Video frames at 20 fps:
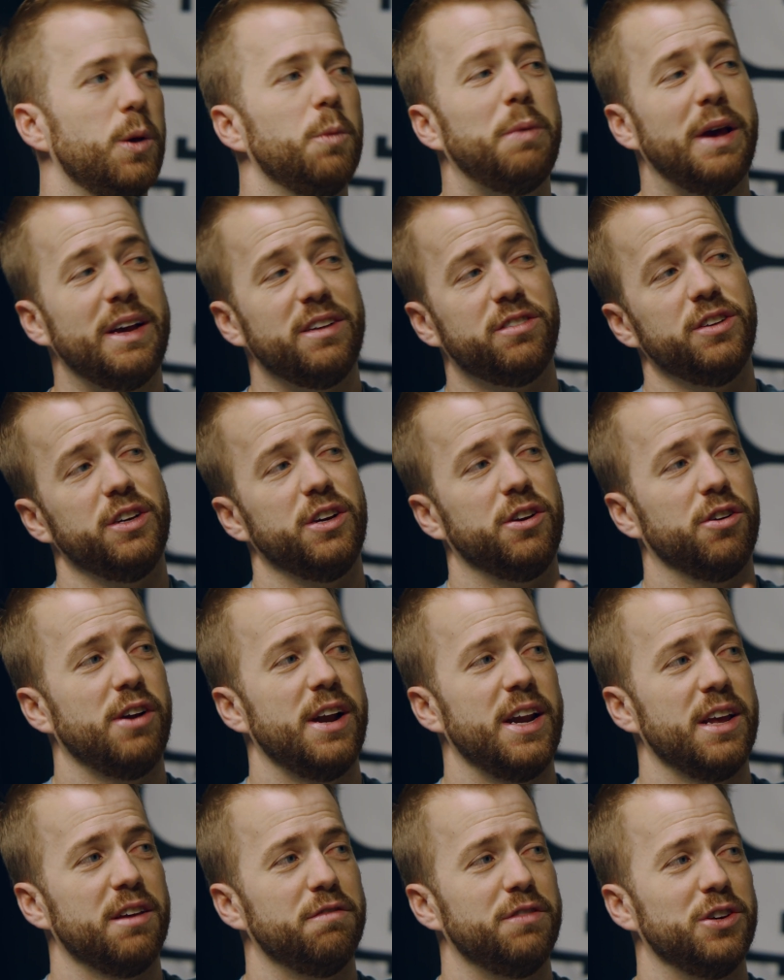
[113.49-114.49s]
basically
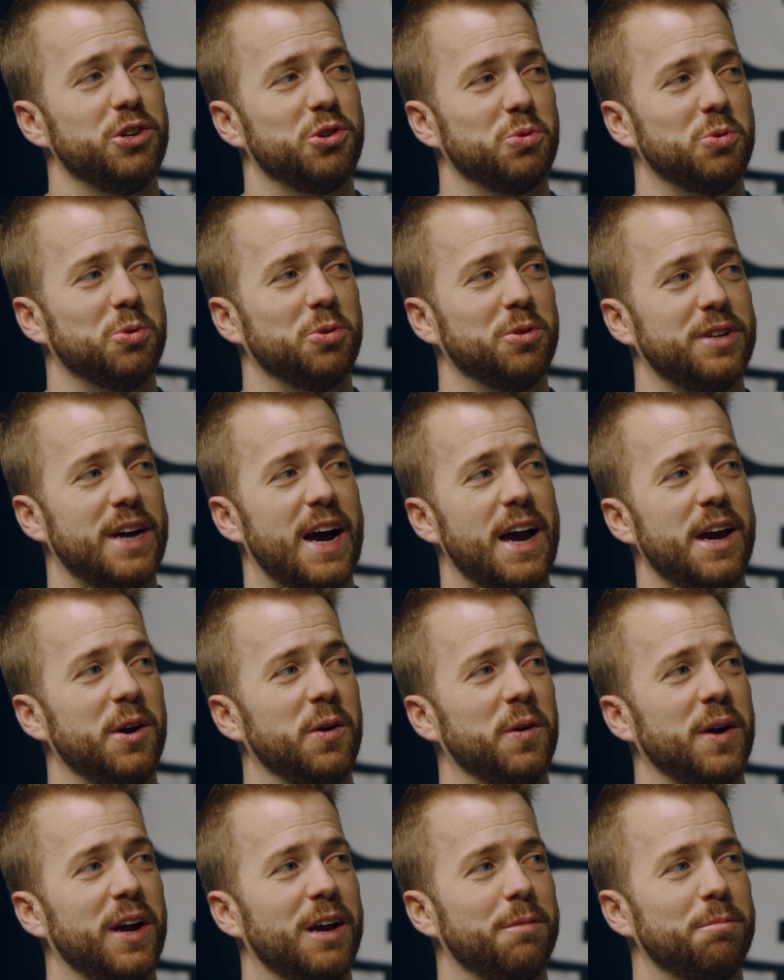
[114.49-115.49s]
creating a visual
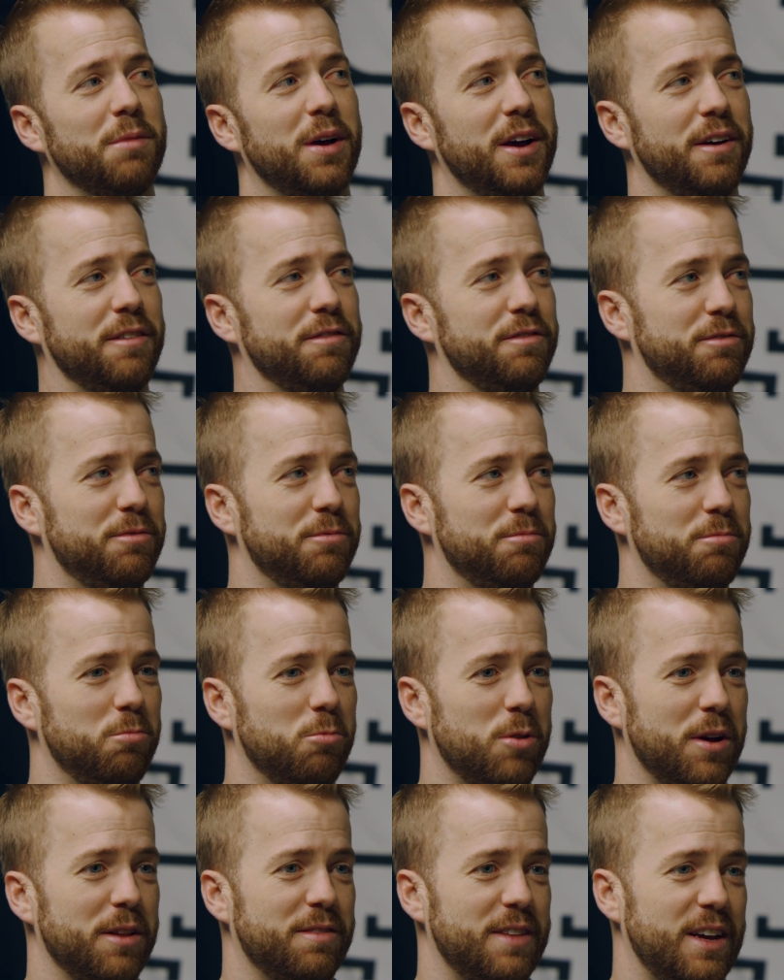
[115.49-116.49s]
diagram of
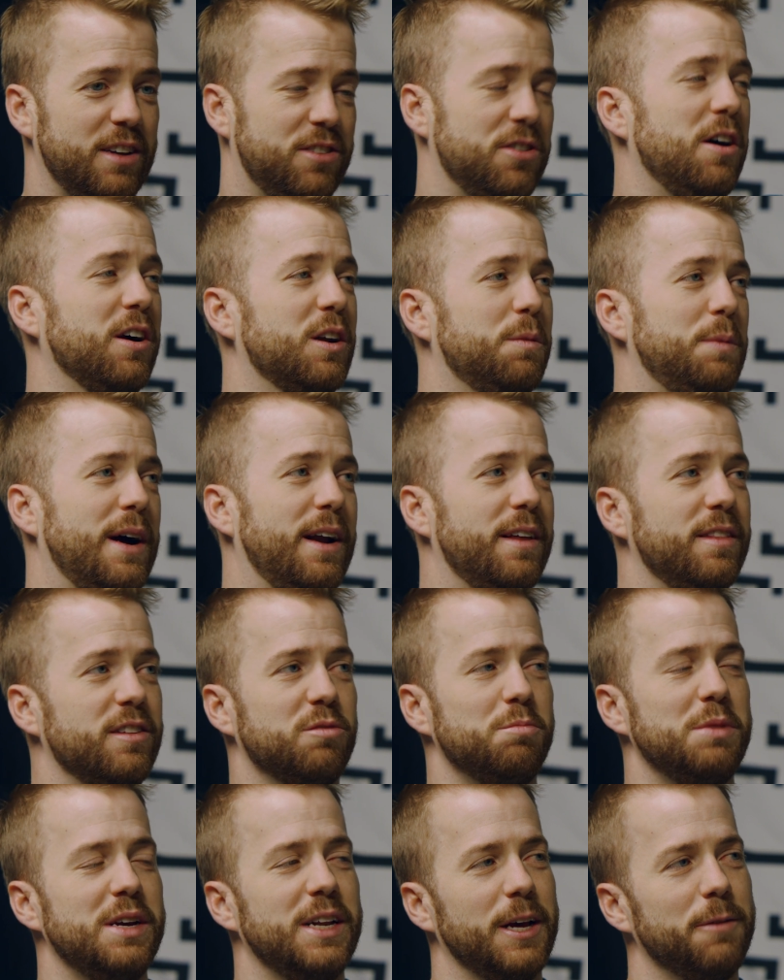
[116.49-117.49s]
what they talked about at
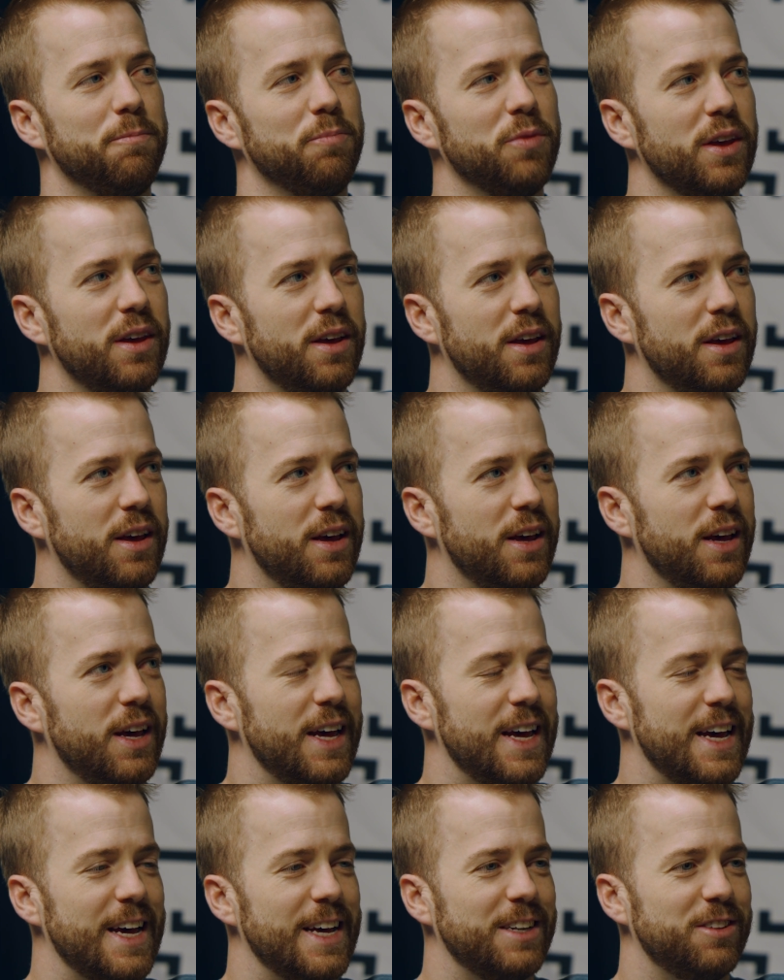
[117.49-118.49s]
this meeting.
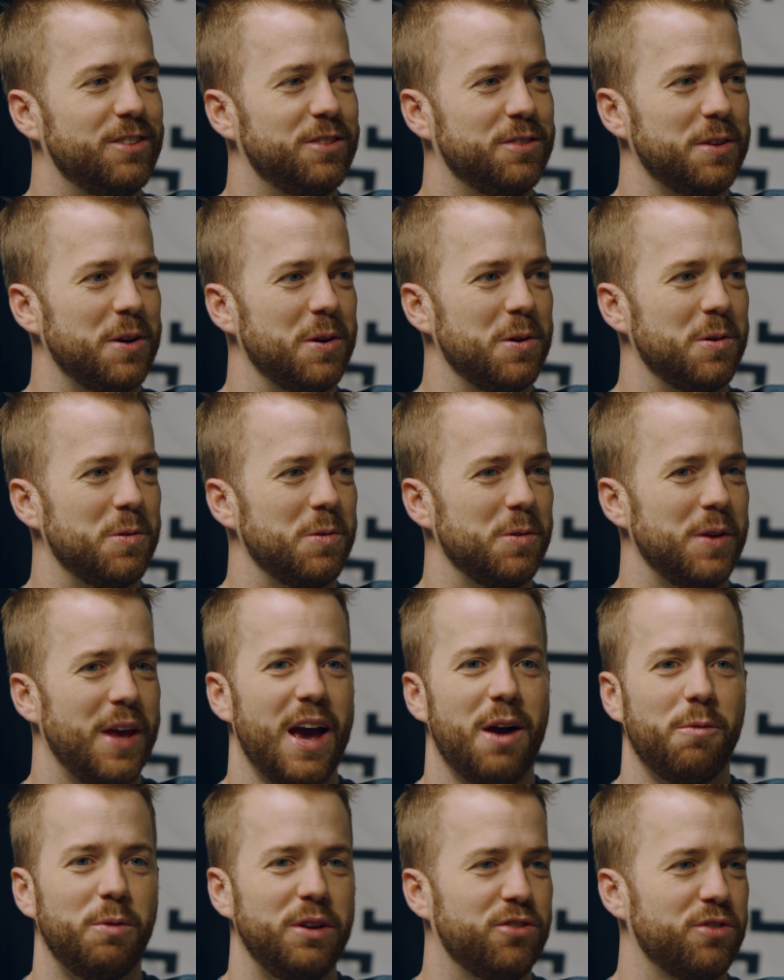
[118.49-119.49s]
And so,
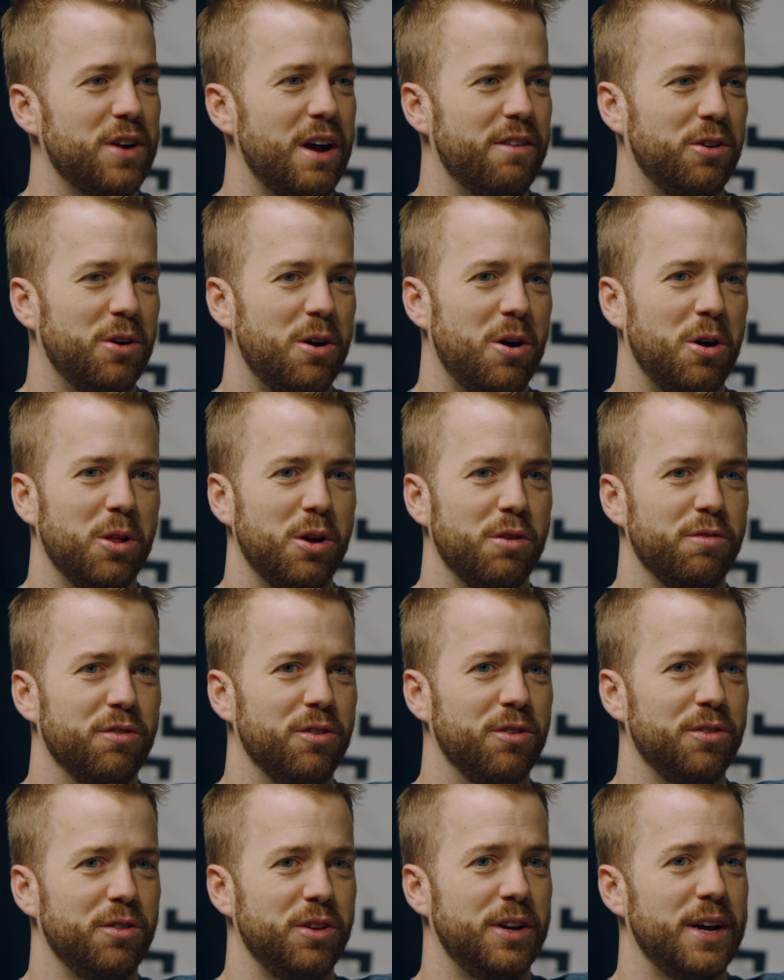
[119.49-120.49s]
yeah, we travel all
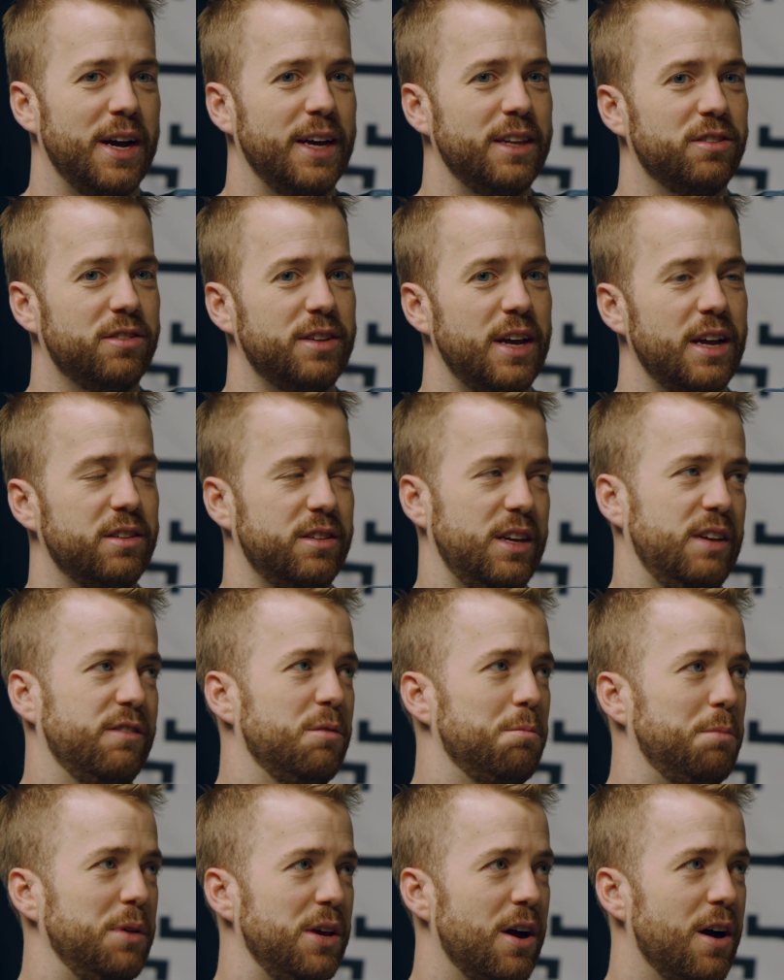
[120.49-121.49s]
over the United States,
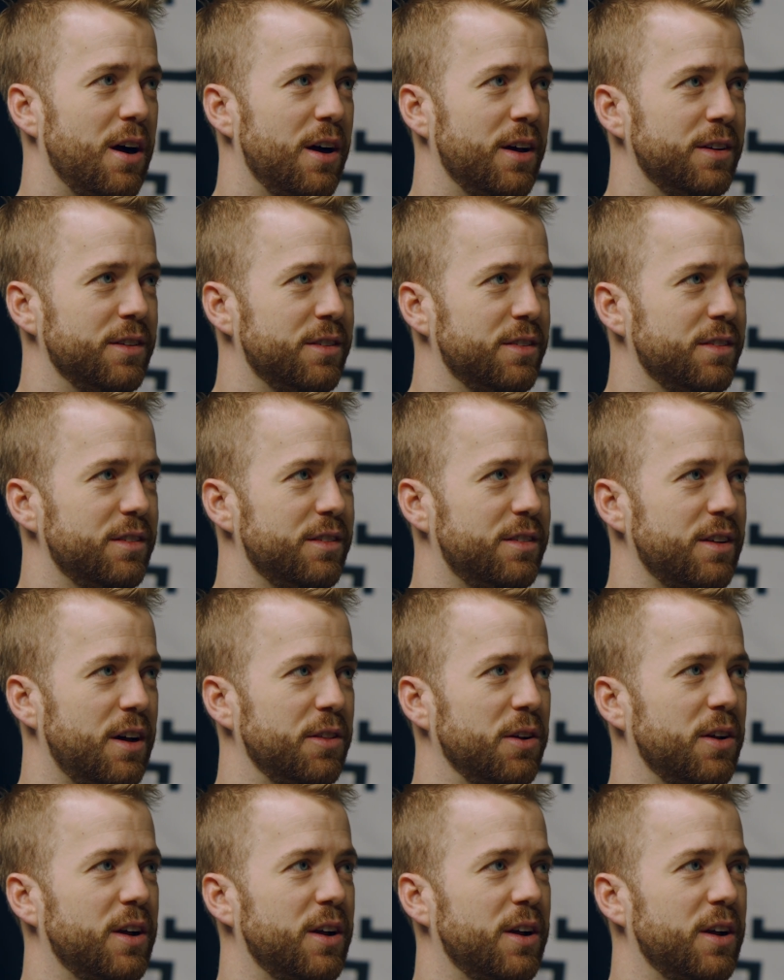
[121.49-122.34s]
even beyond to other